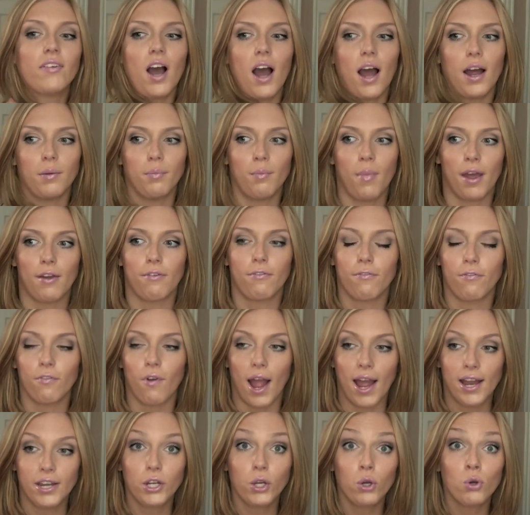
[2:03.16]
I've gotten my
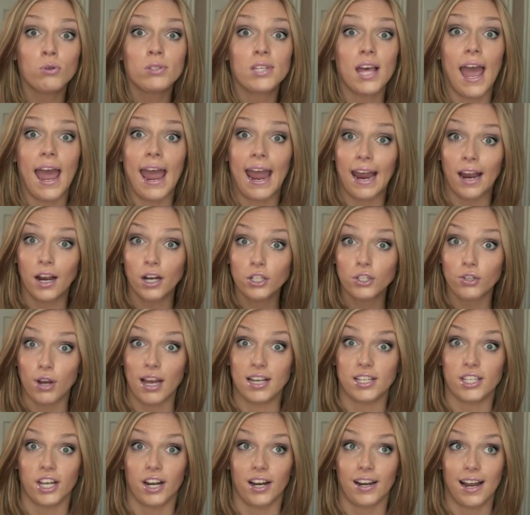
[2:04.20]
friend who's a
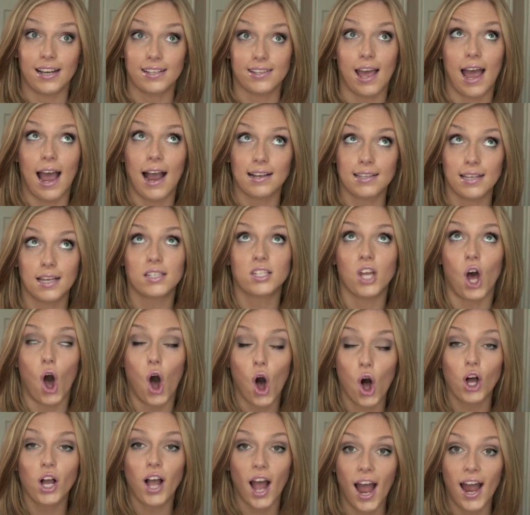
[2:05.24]
hairdresser and has access to
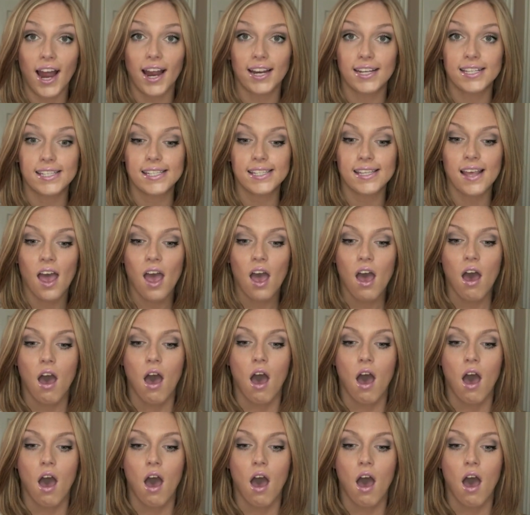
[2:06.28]
all kinds